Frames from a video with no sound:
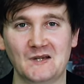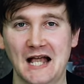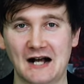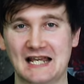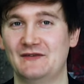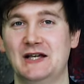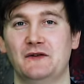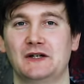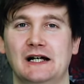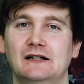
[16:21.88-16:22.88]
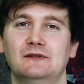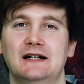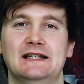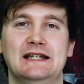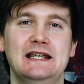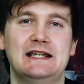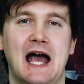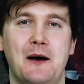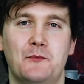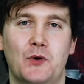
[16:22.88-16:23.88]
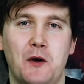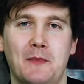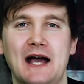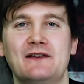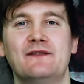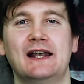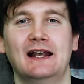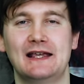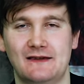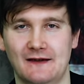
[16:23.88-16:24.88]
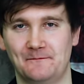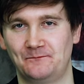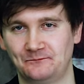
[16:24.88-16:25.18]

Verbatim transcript: I'll give it another go. Decambromide phenyl ether.